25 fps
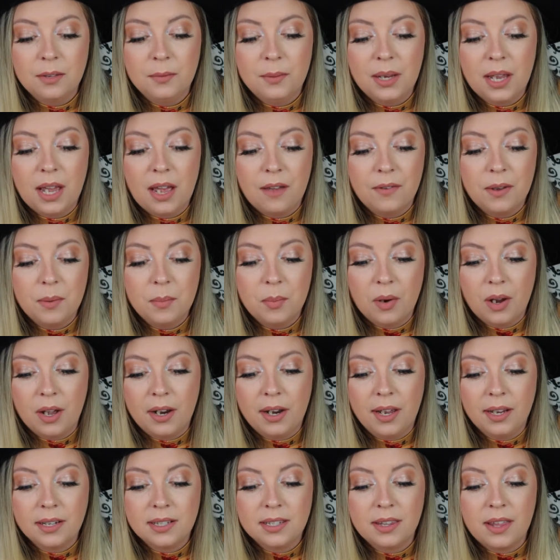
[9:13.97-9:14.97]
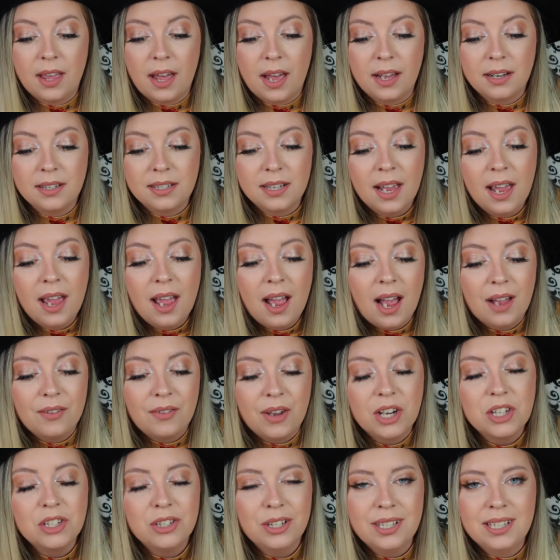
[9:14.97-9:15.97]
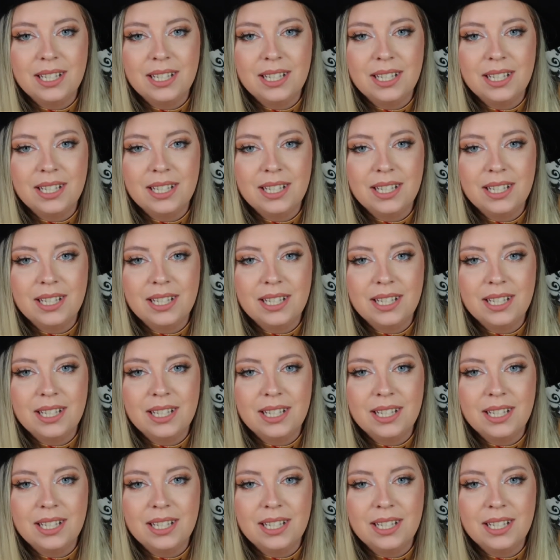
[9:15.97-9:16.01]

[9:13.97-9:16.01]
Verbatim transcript: we have a product that I've actually